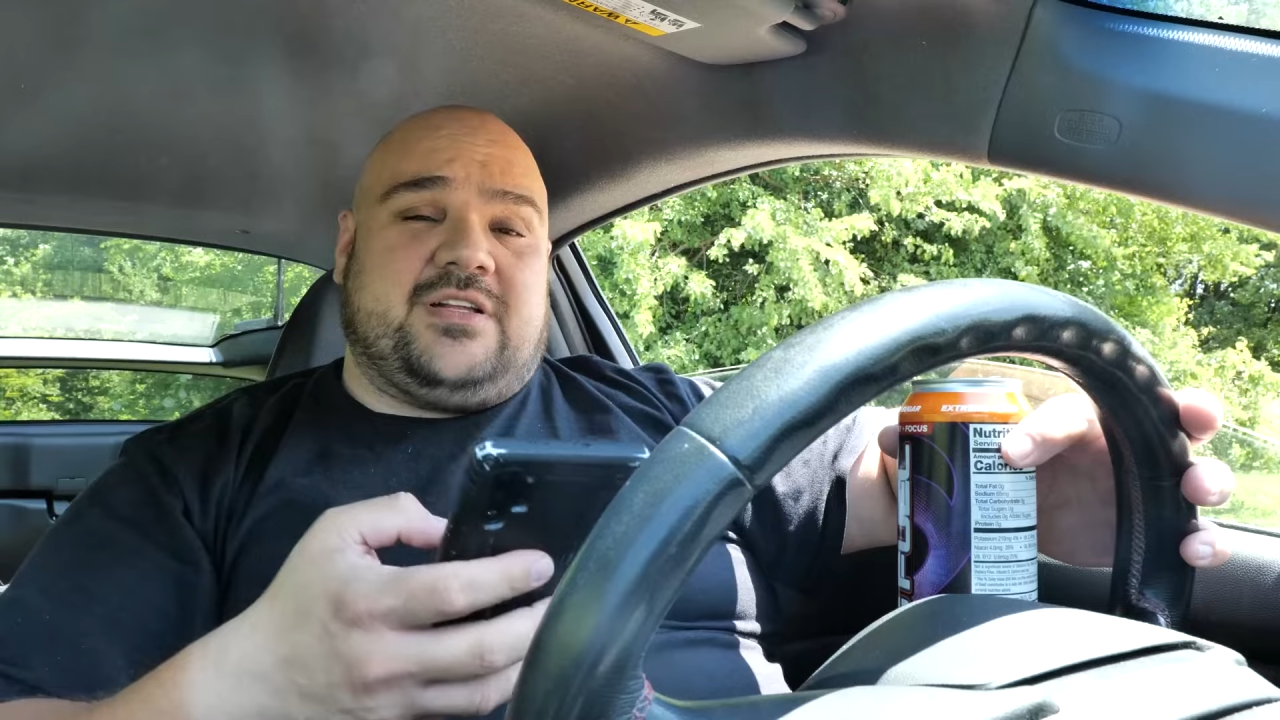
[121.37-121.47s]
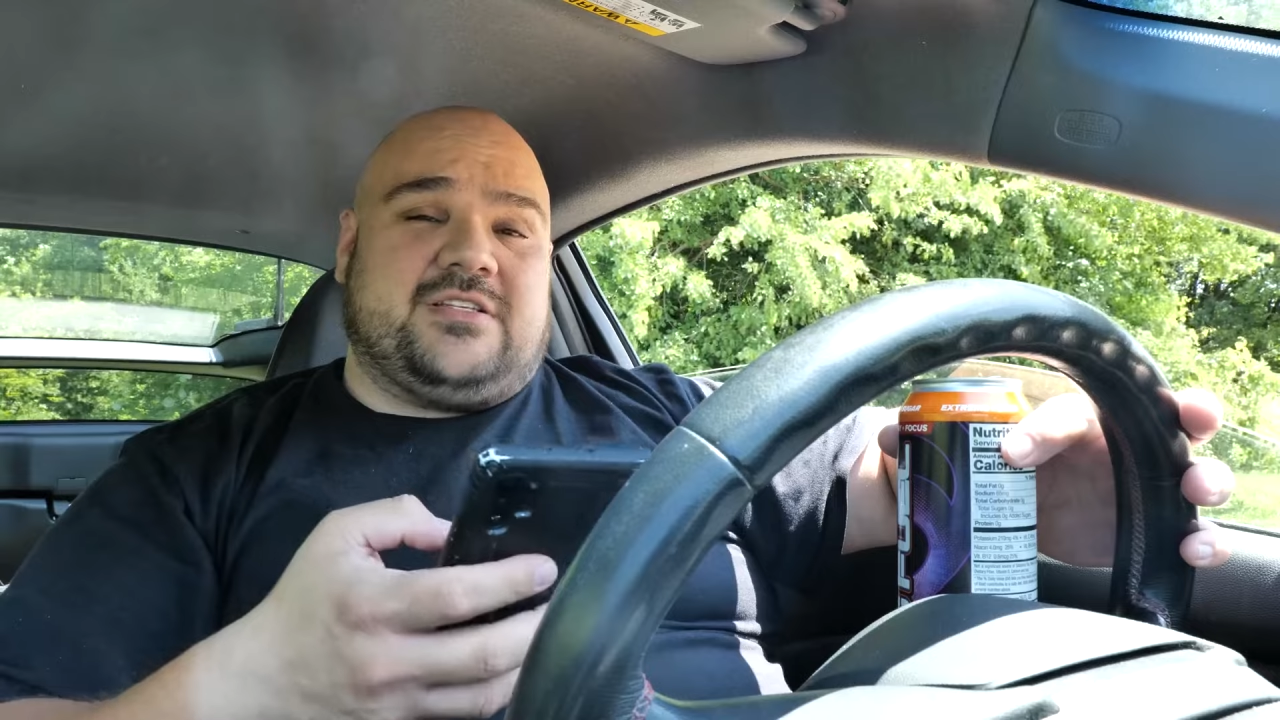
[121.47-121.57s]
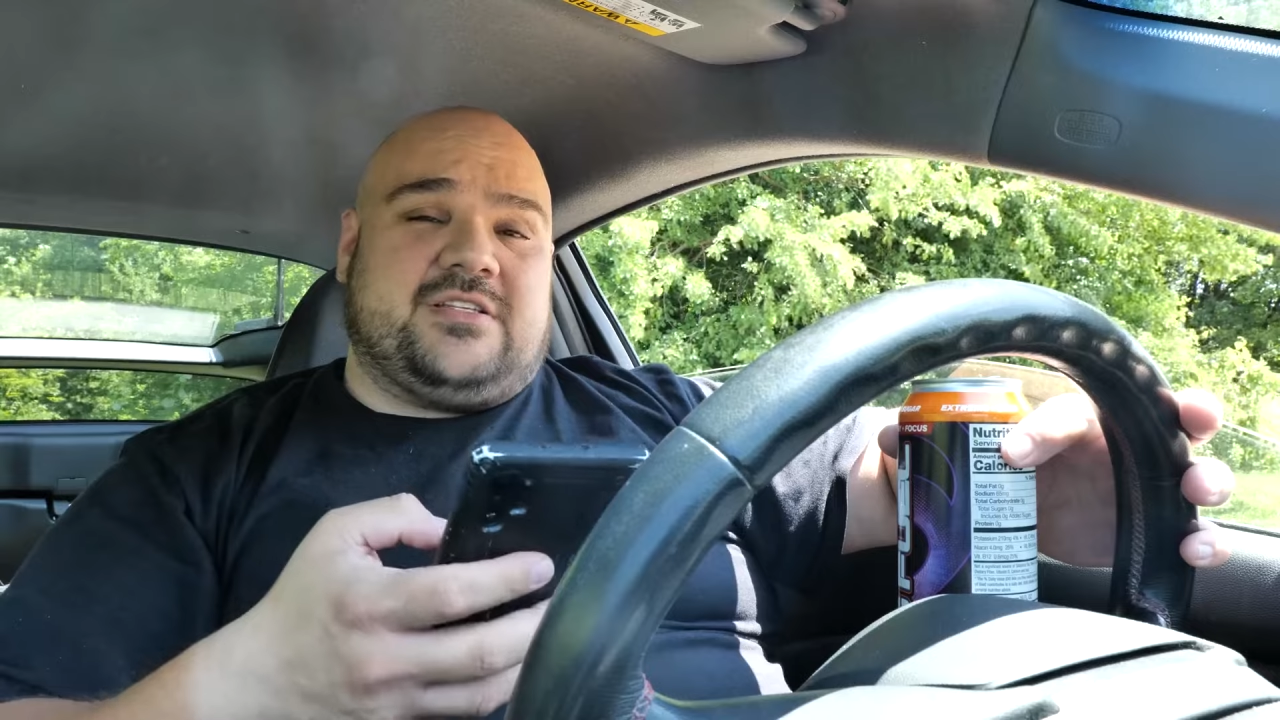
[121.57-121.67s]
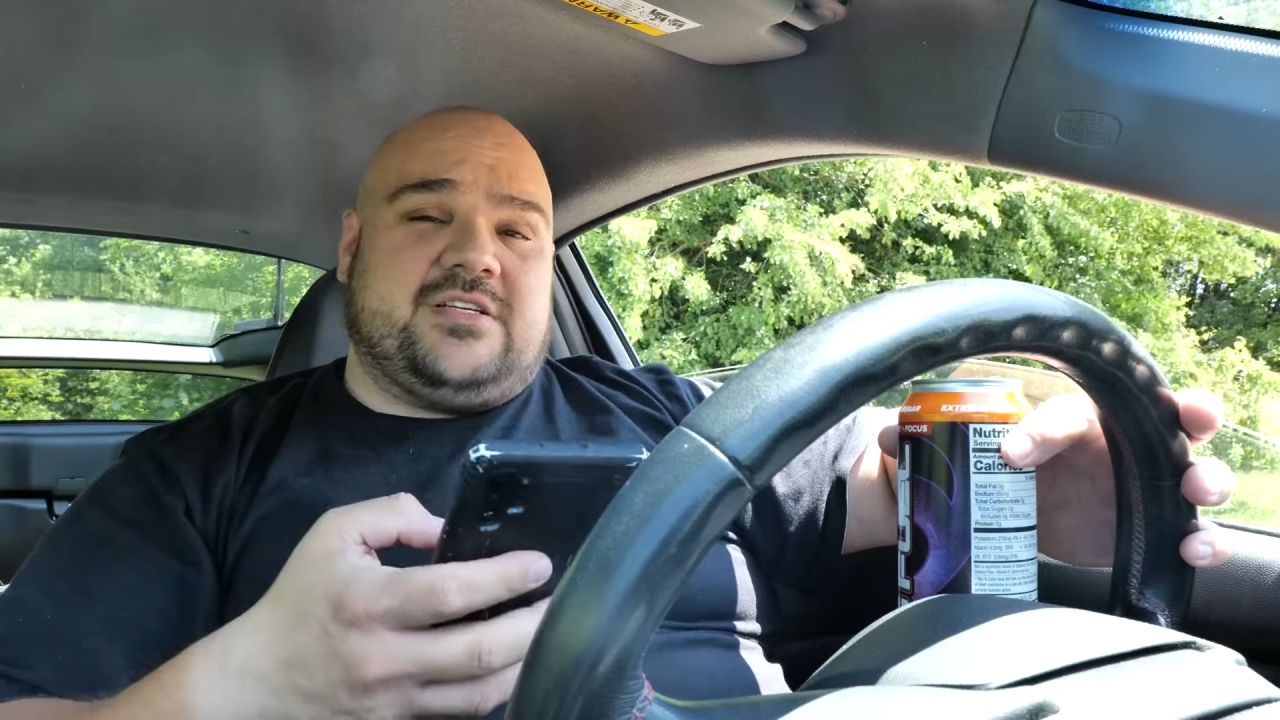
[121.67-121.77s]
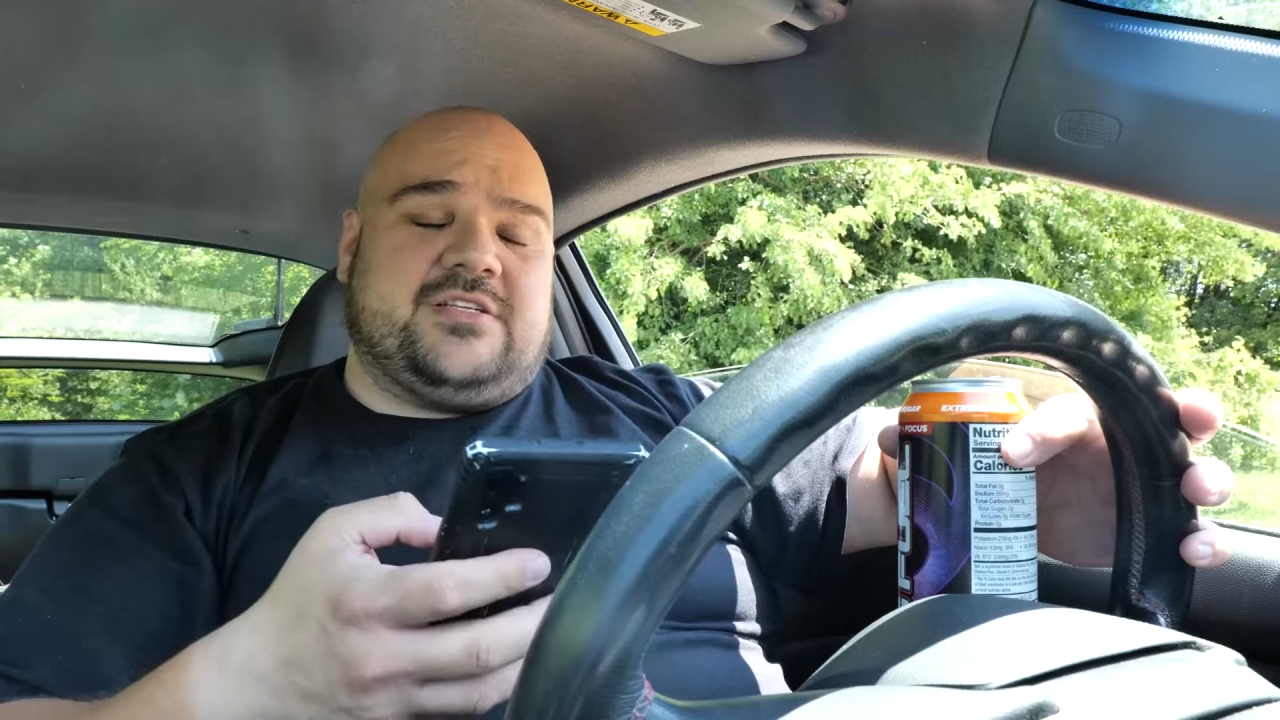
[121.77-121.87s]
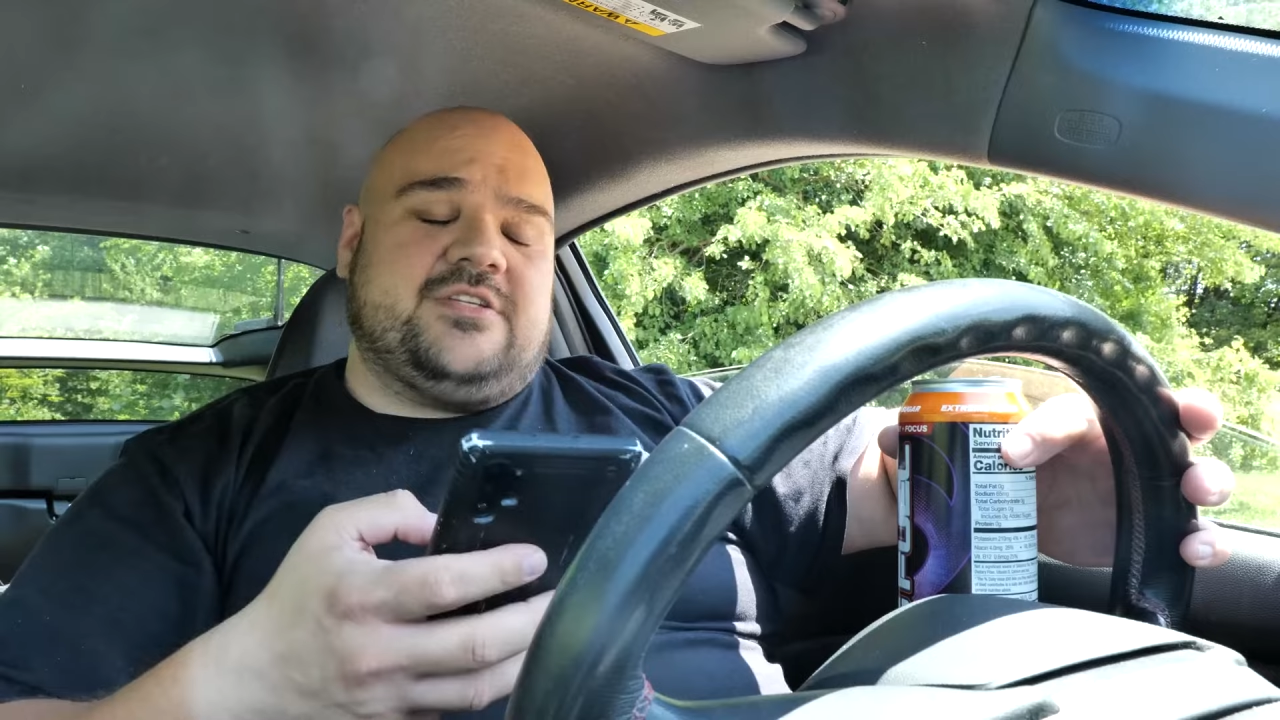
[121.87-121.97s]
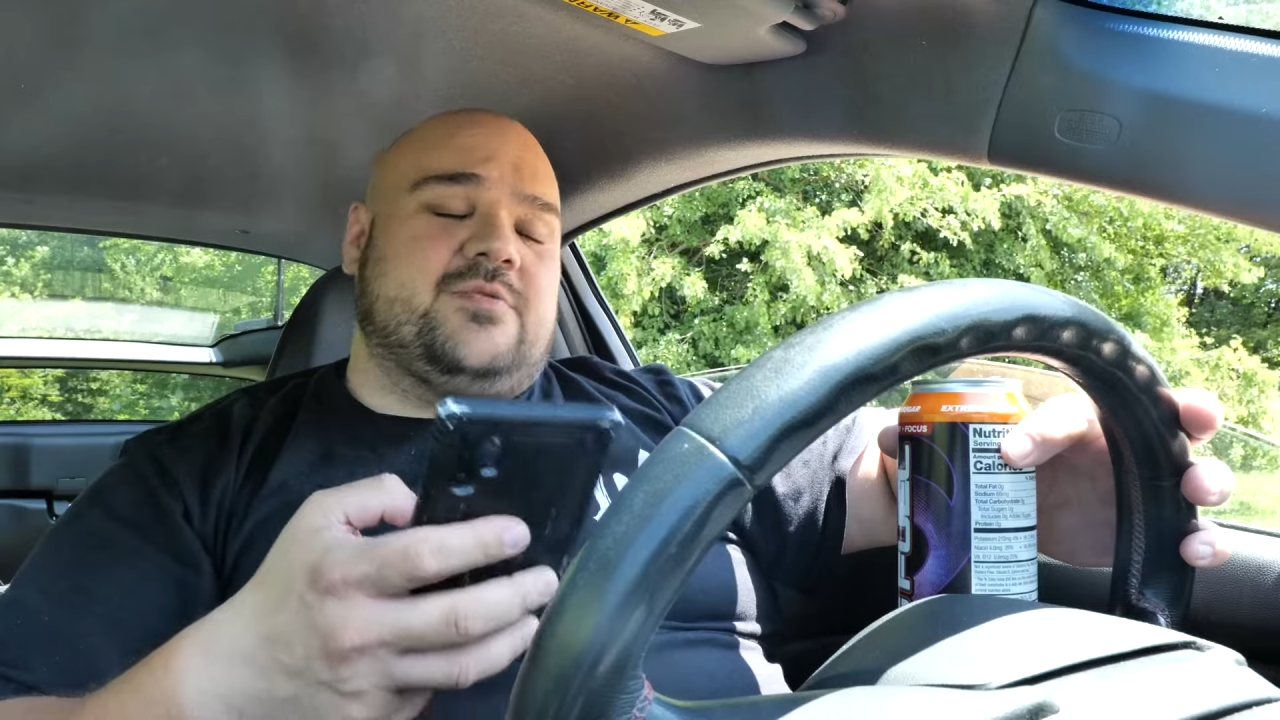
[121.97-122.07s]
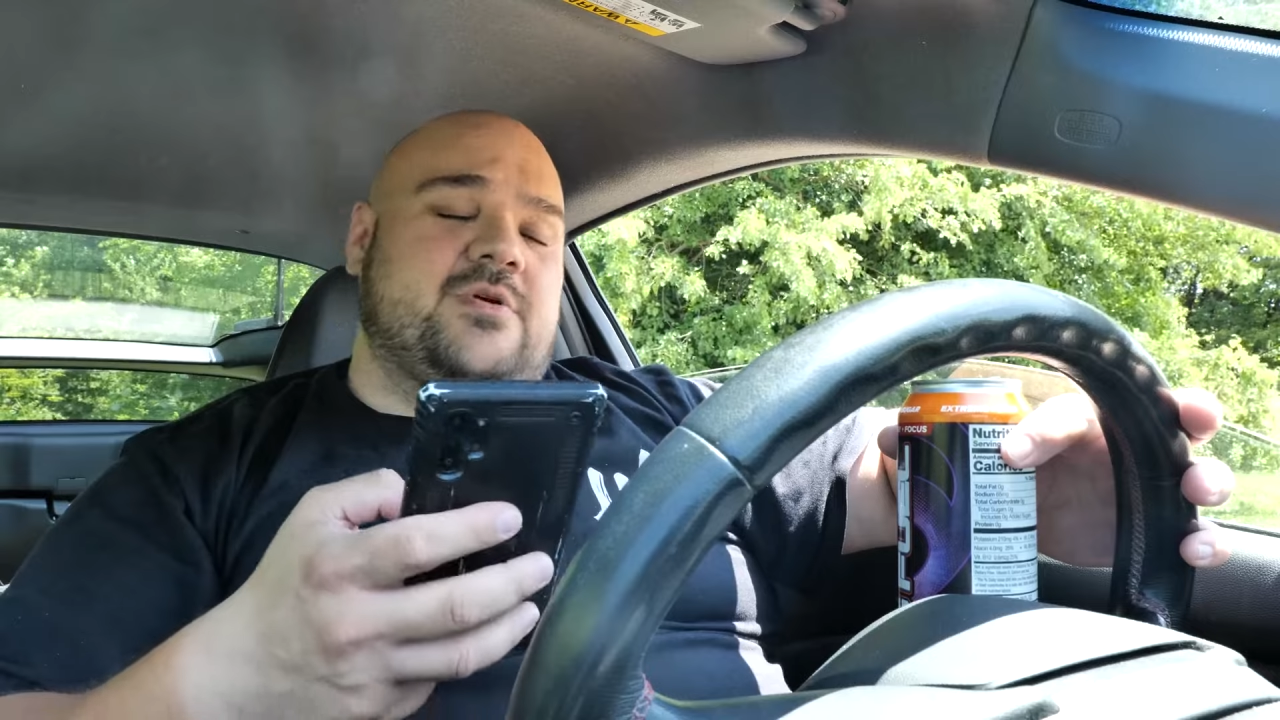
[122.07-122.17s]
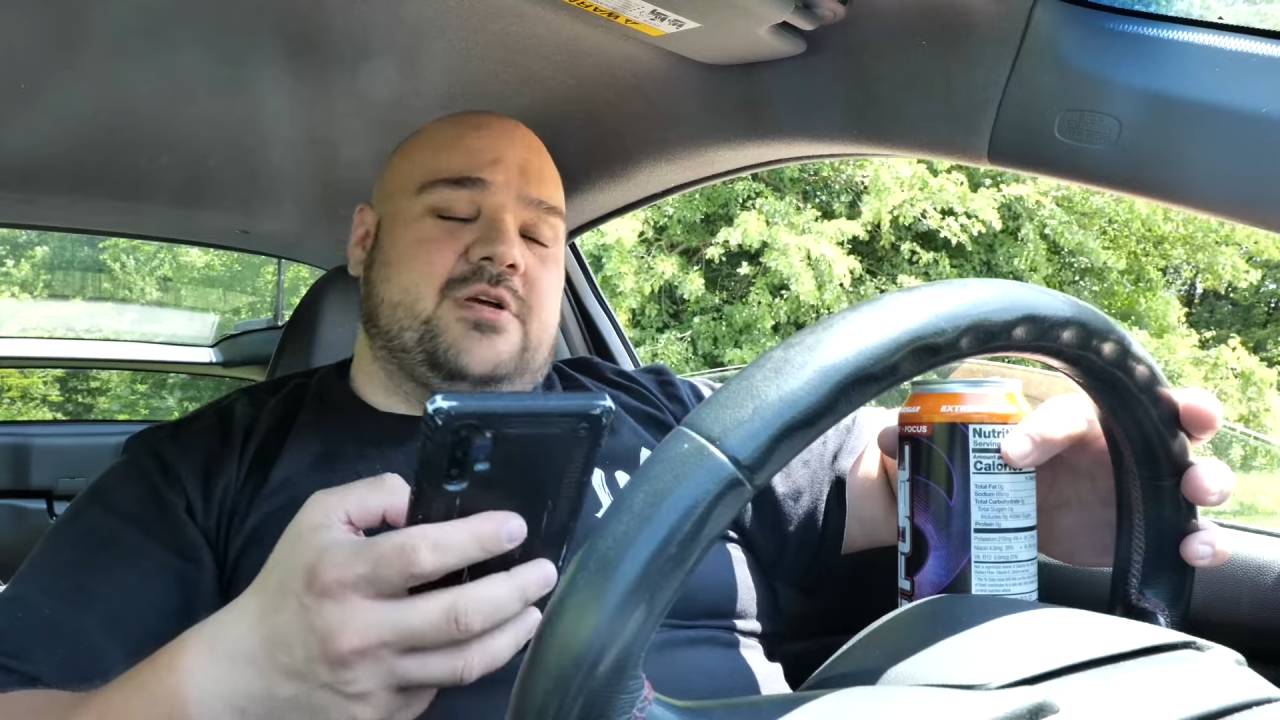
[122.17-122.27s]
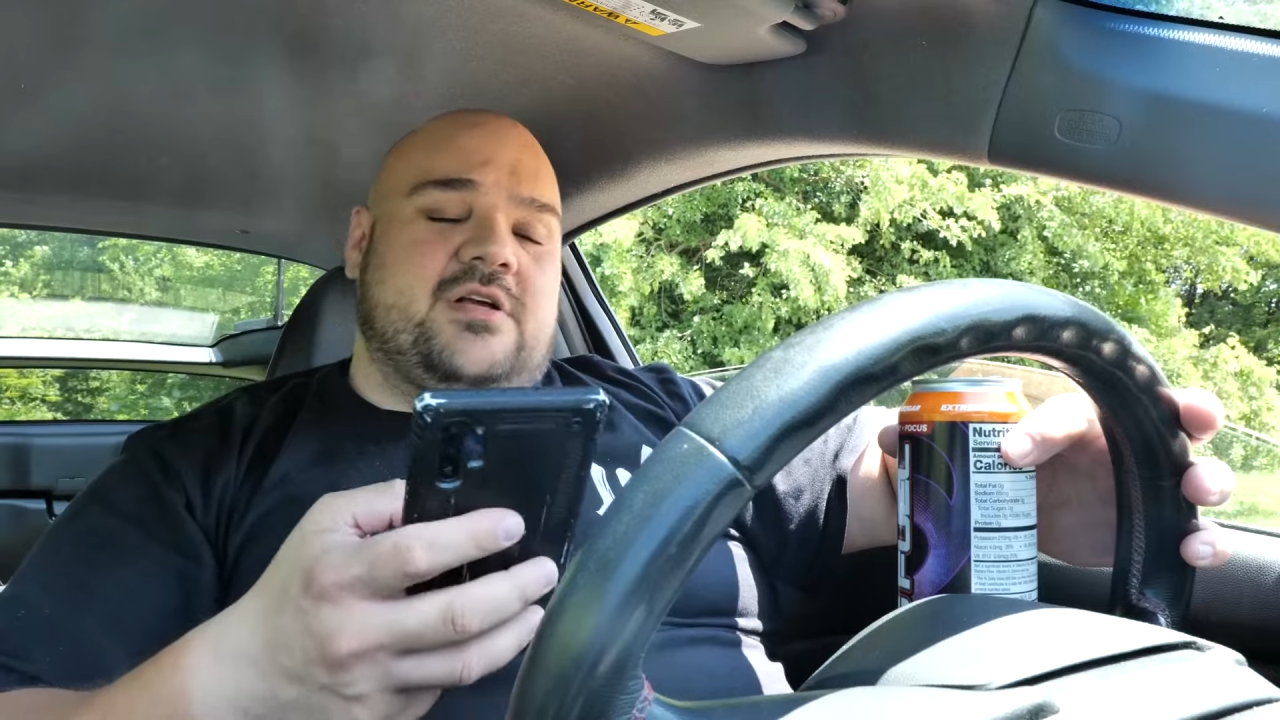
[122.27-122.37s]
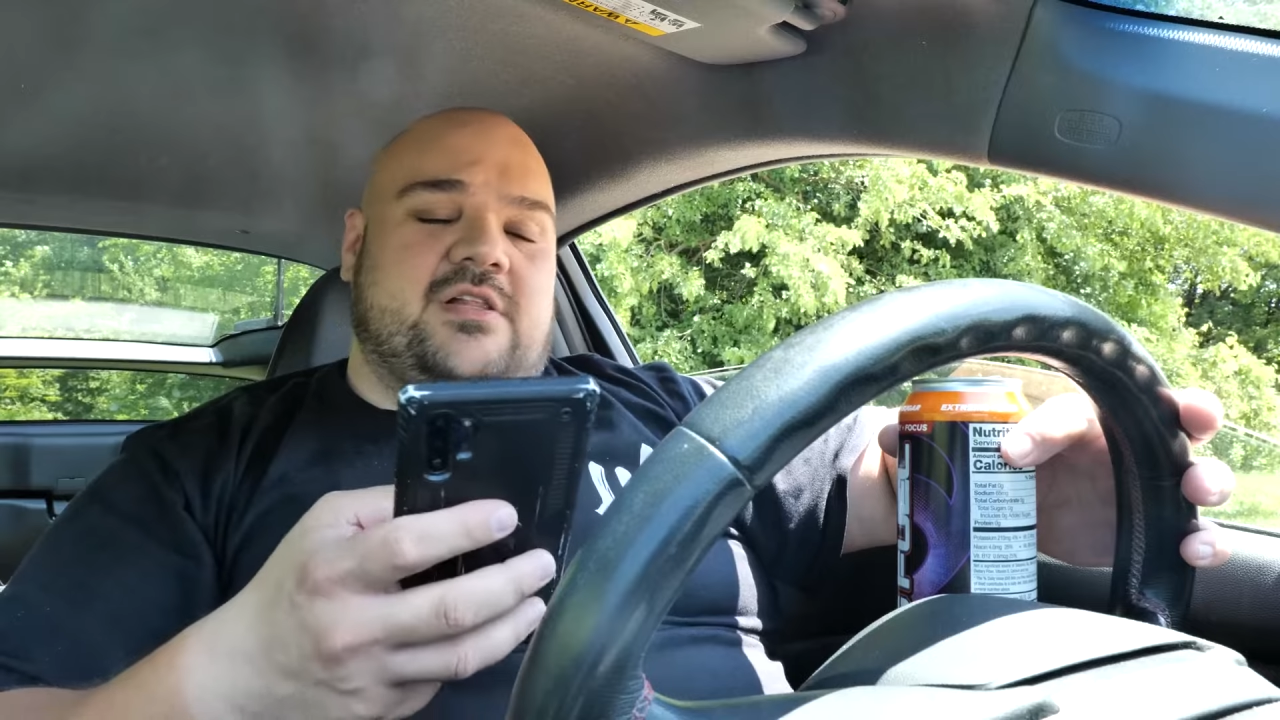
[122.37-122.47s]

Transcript: you'd like to see us do,